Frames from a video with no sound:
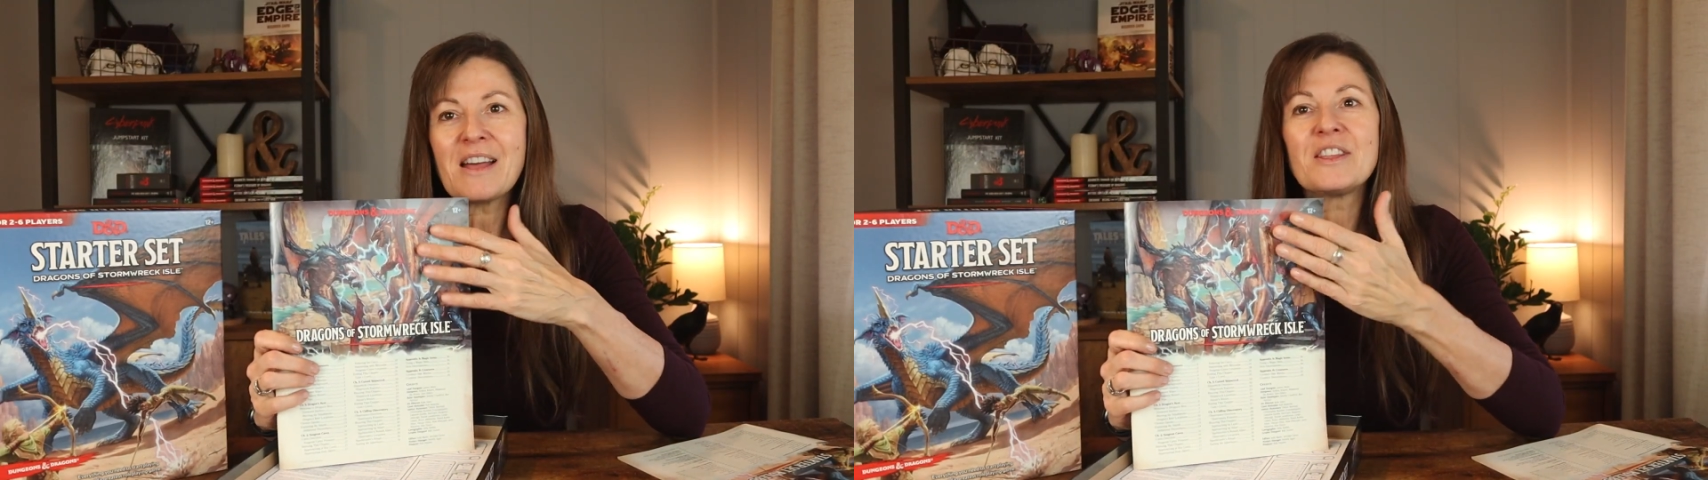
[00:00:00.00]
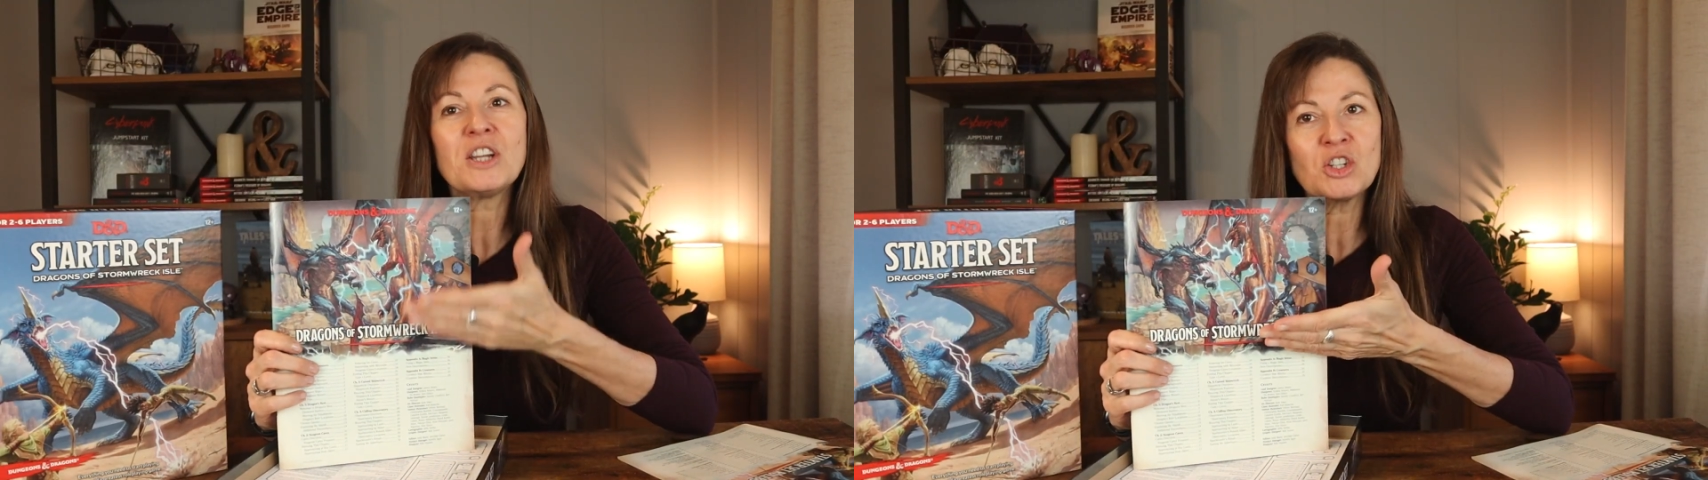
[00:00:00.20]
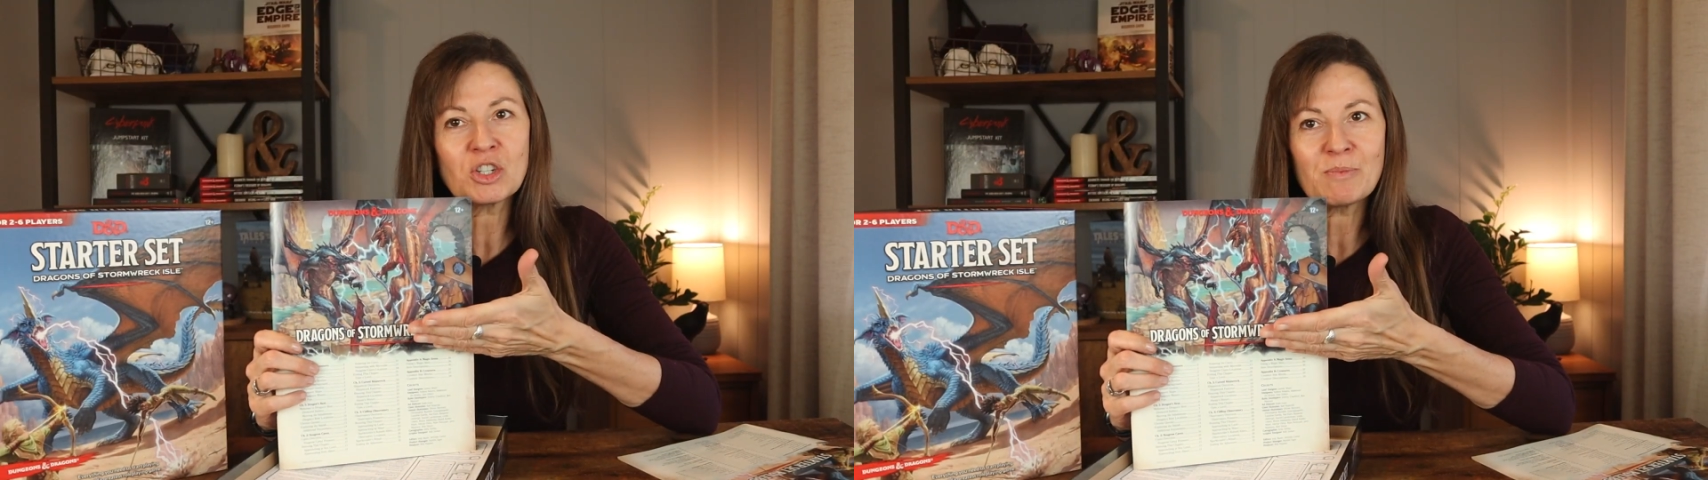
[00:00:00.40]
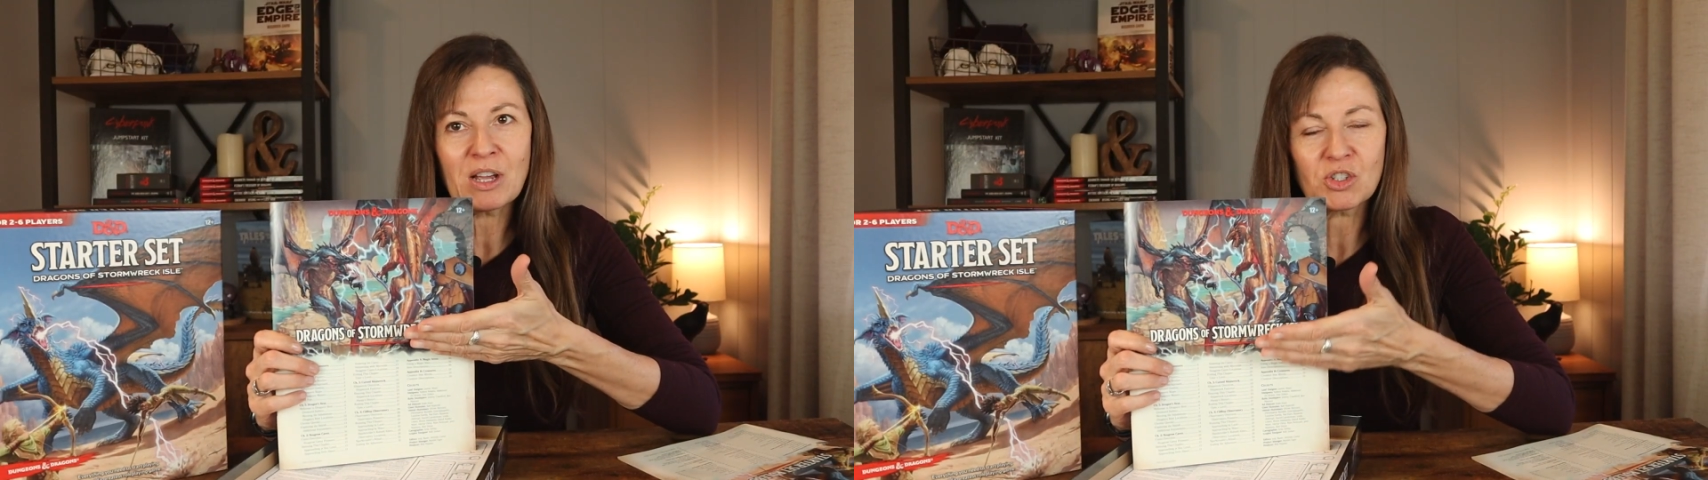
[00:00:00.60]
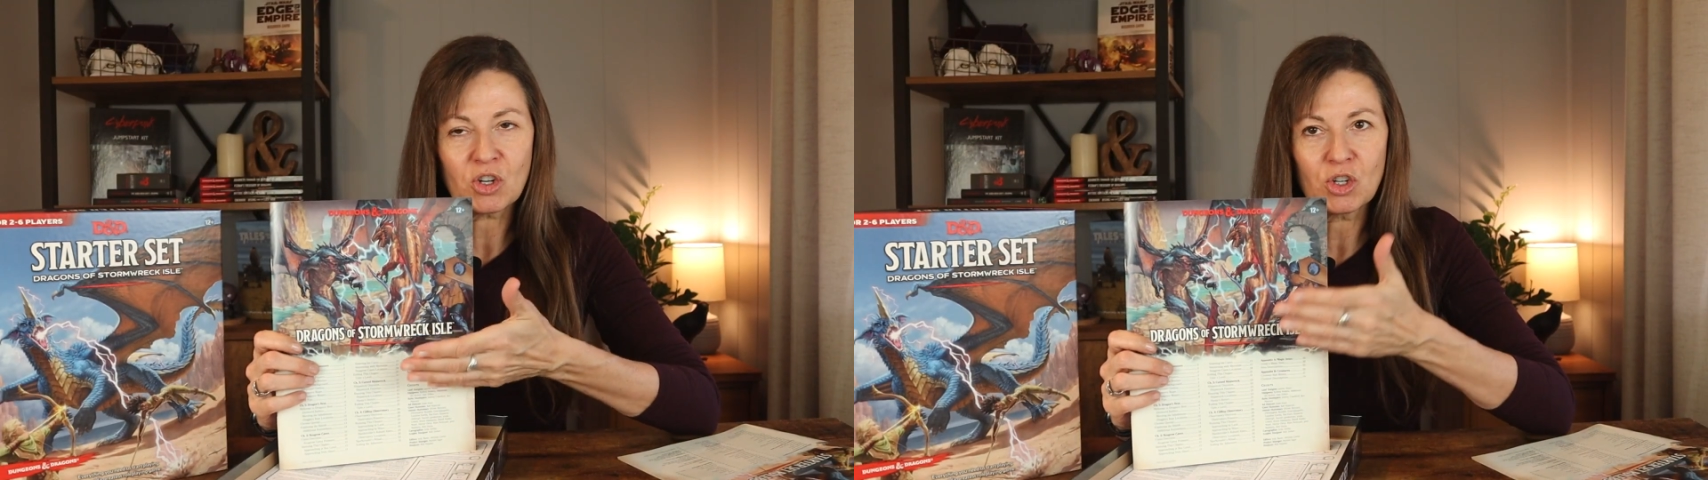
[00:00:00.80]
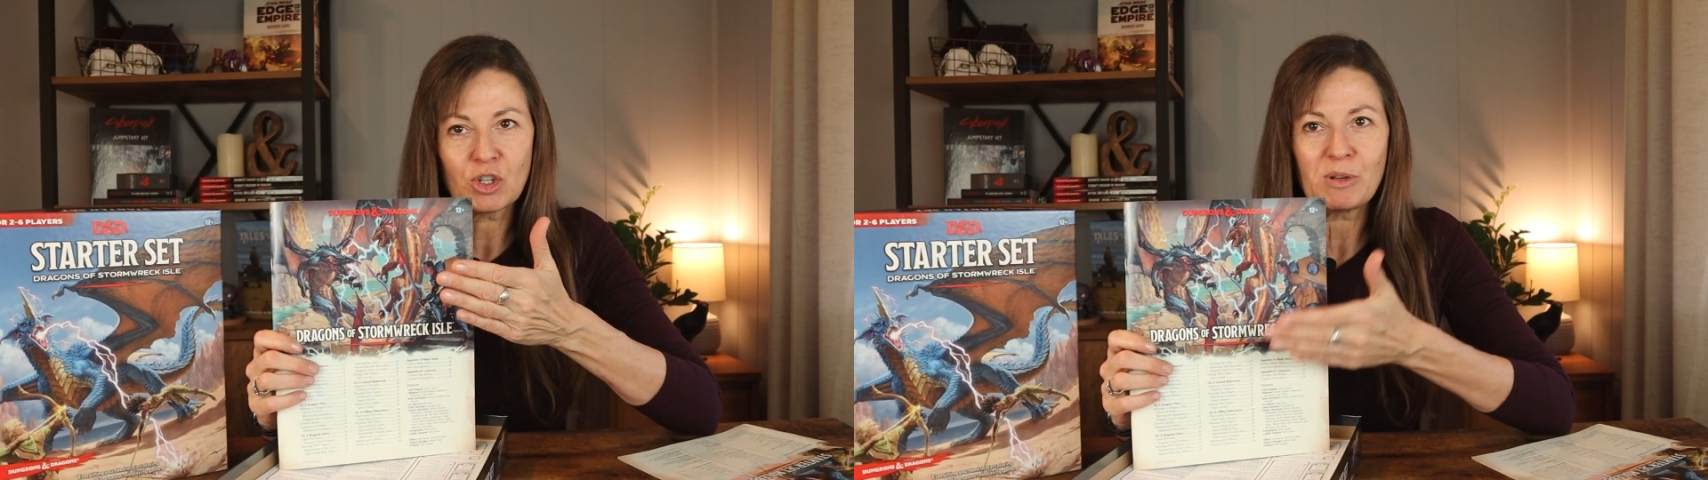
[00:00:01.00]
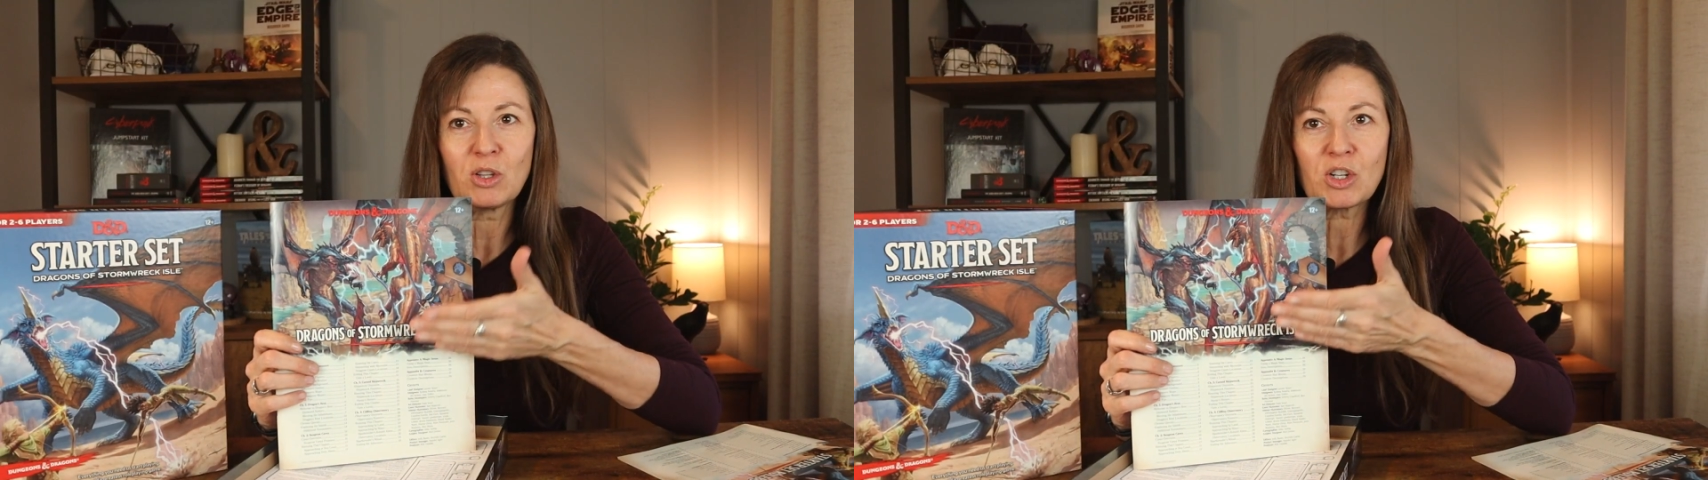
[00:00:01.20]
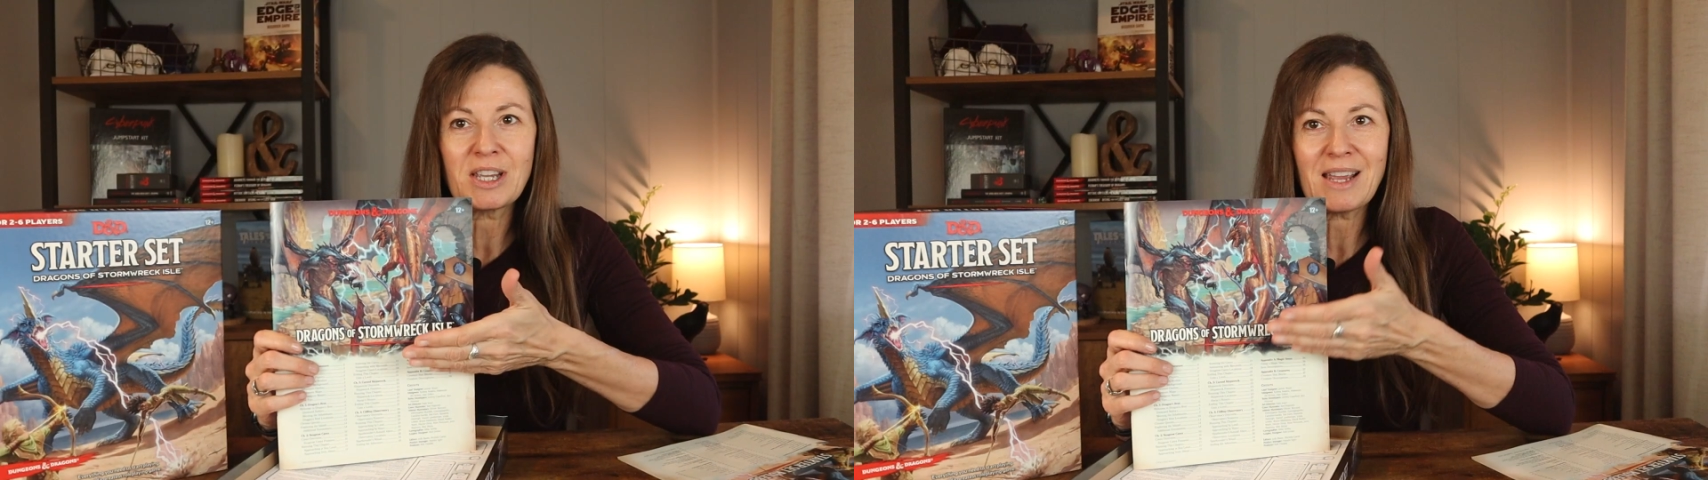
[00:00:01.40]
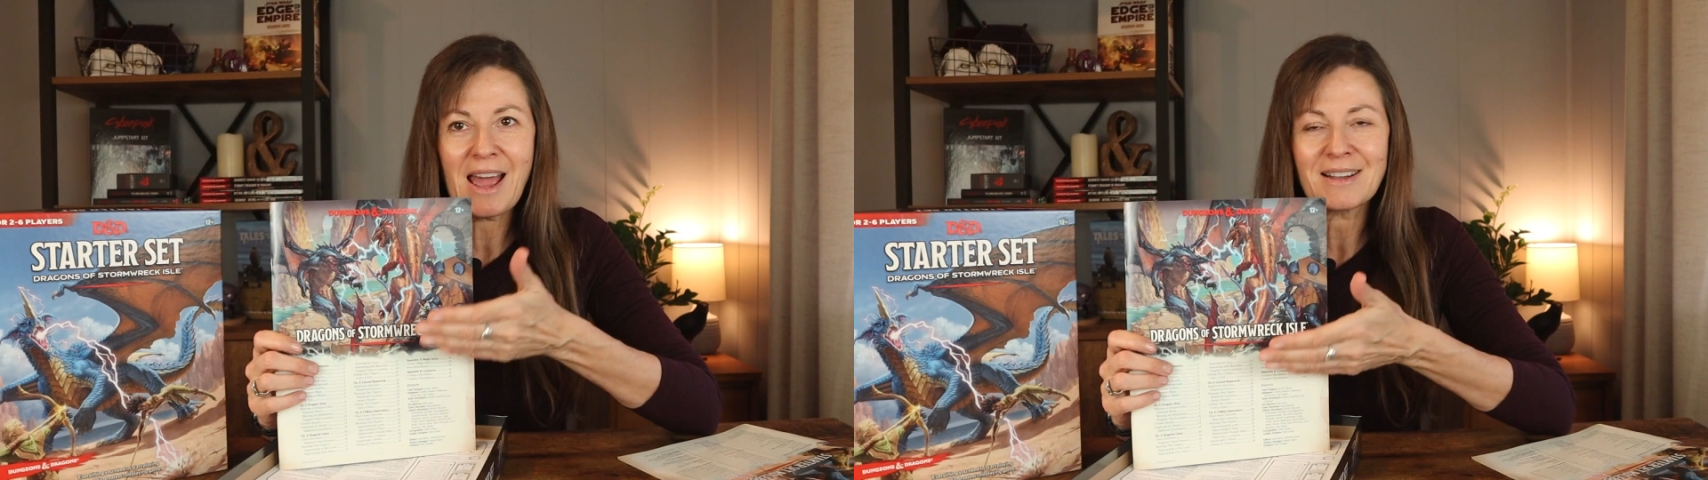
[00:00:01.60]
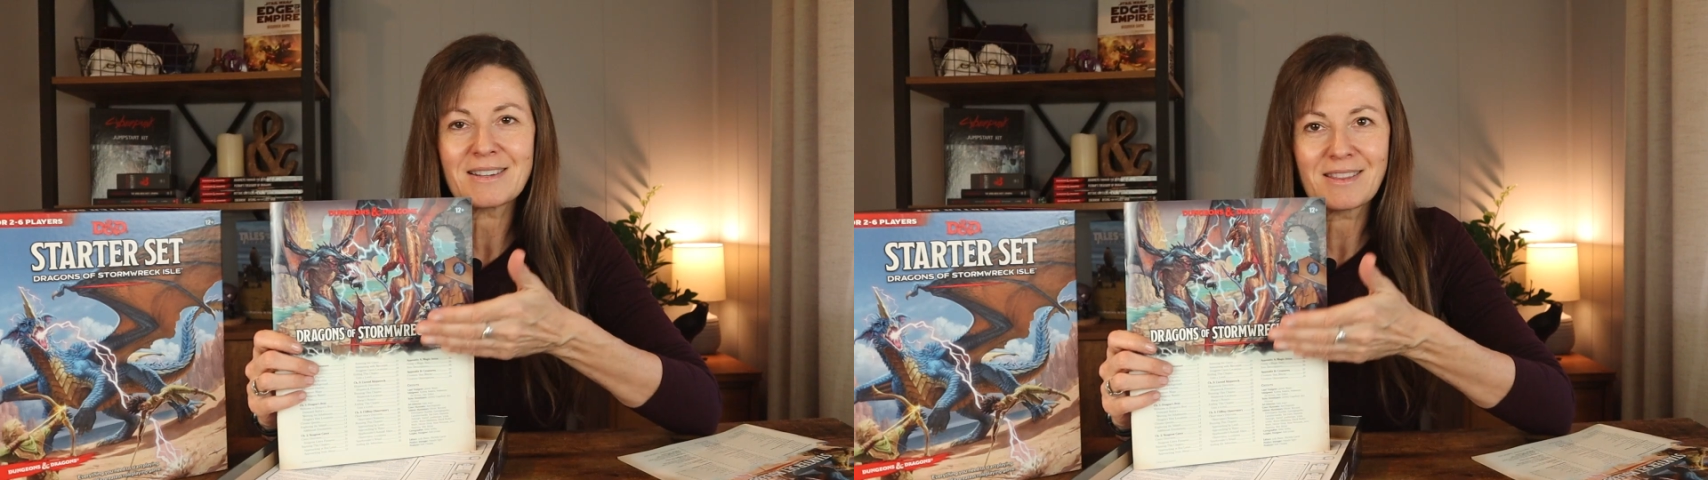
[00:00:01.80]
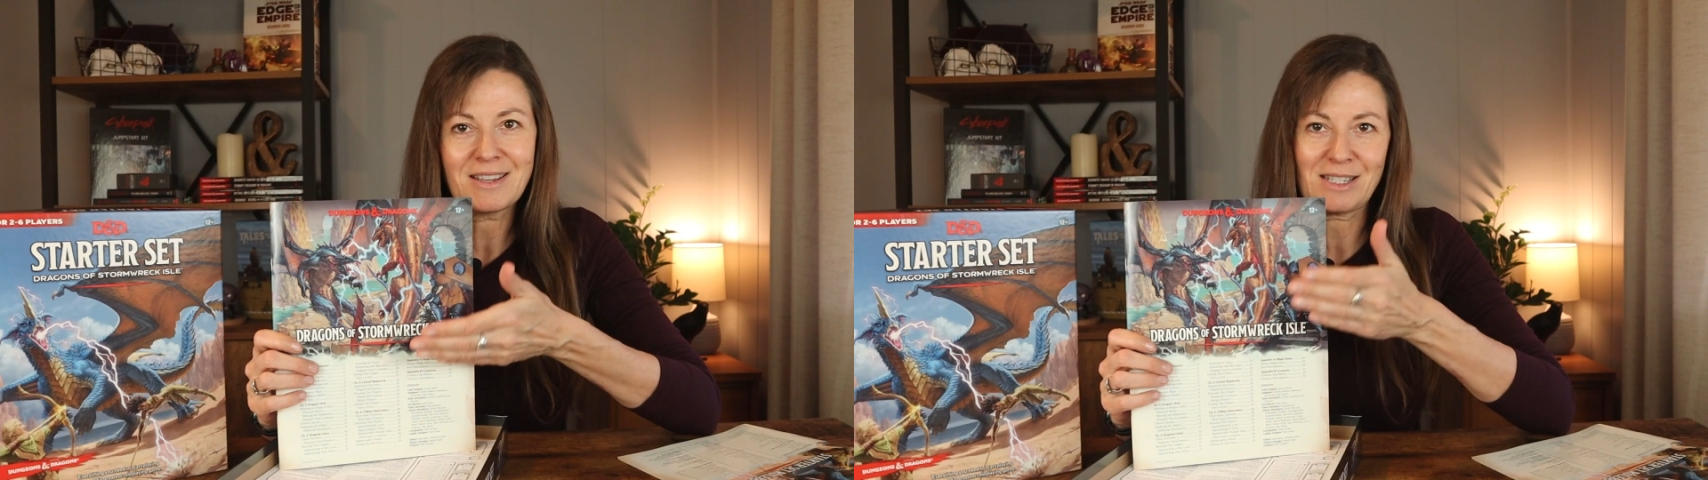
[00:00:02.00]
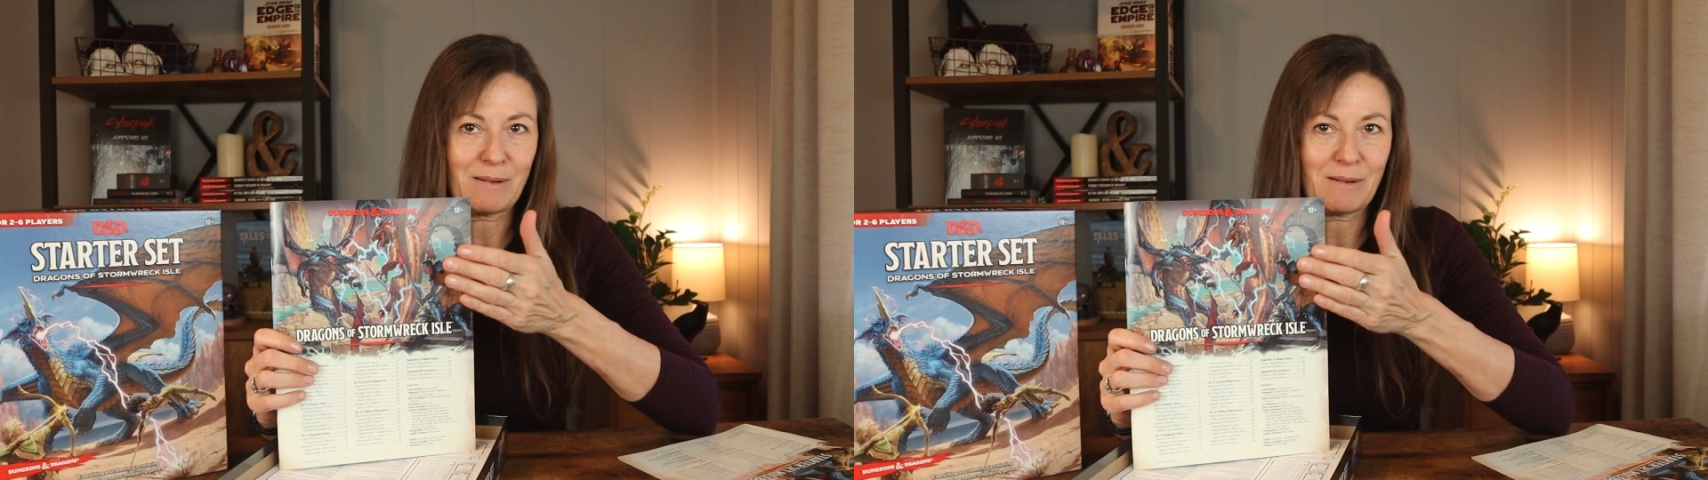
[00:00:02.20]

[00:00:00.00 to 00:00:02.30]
the Dungeon Master should be looking at this